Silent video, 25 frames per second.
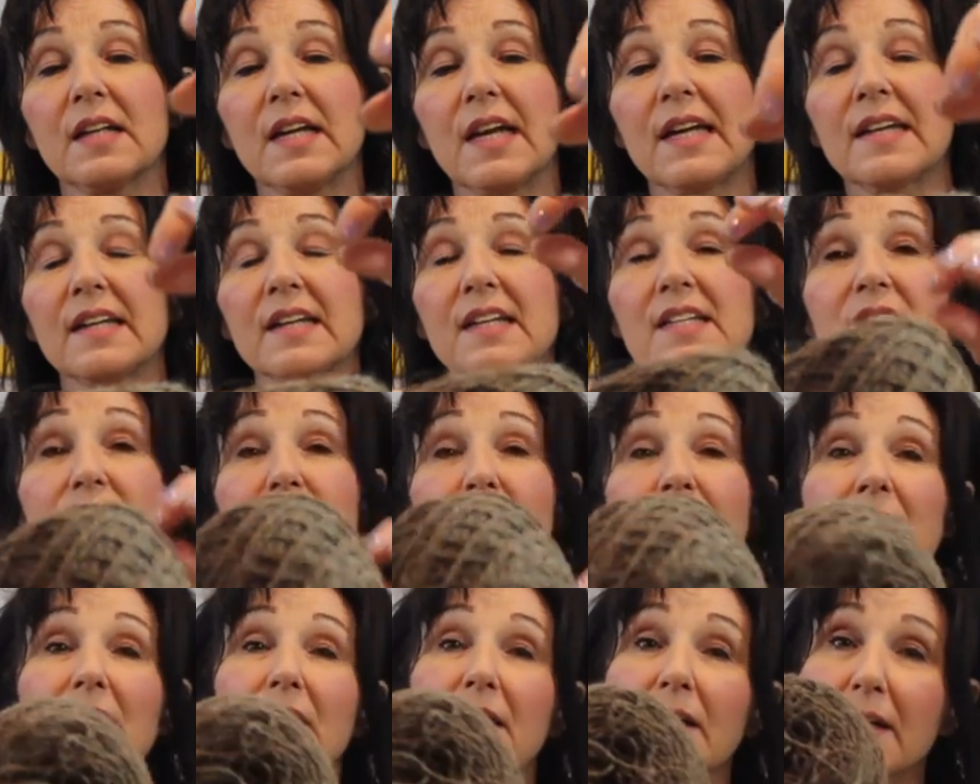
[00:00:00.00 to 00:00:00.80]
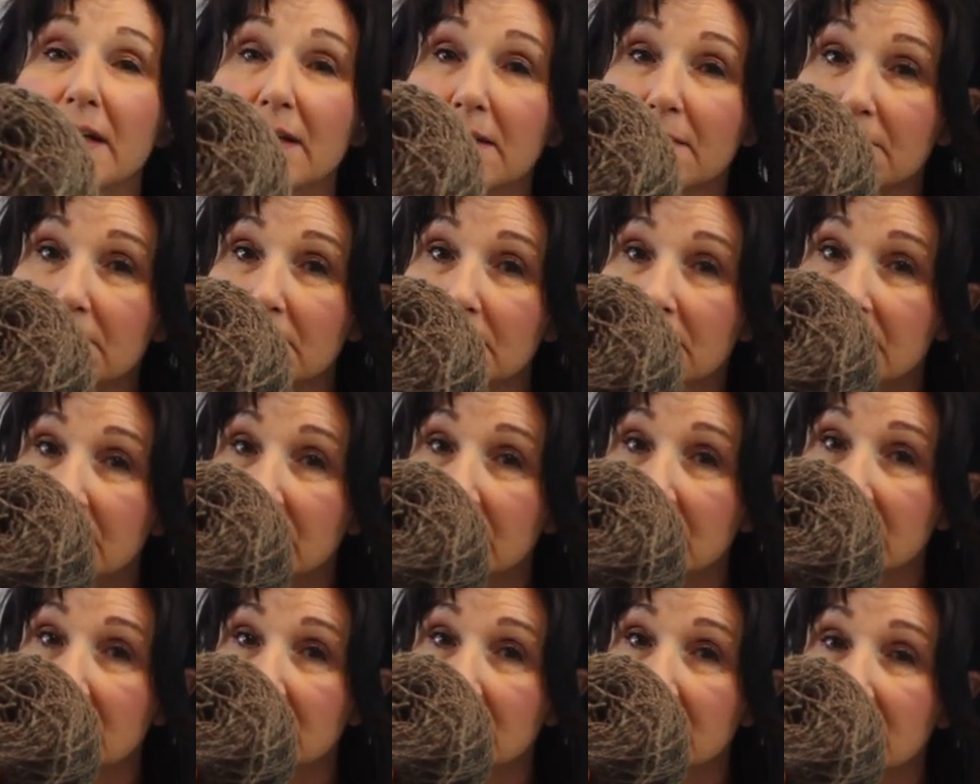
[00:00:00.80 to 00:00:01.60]
and it's very
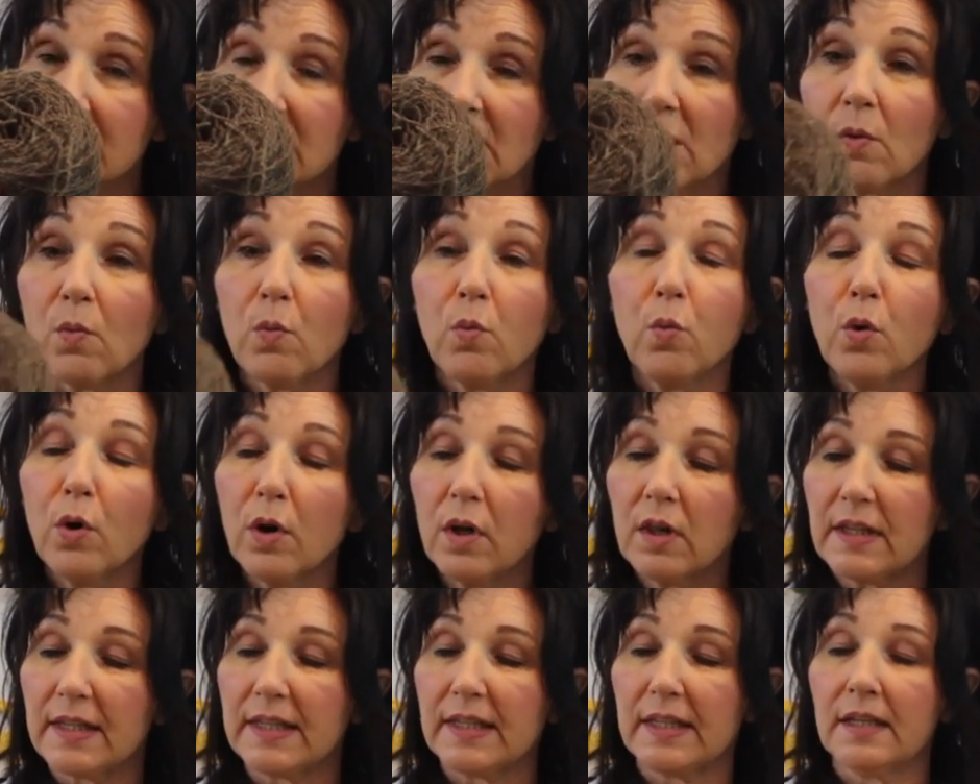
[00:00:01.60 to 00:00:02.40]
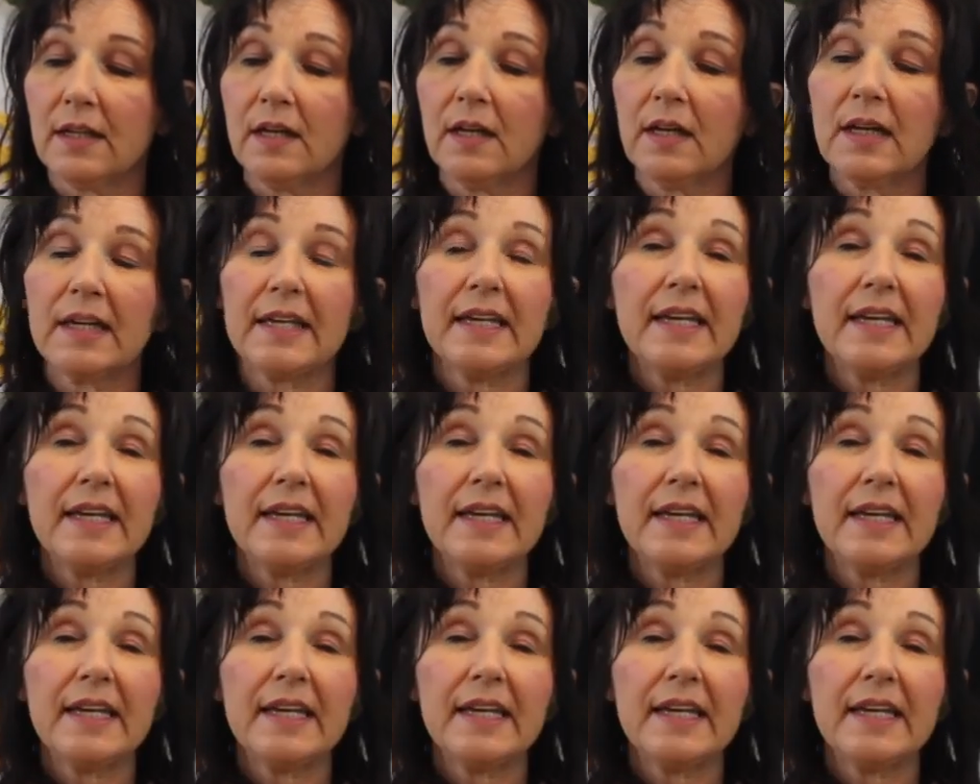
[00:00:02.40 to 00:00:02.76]
woolly.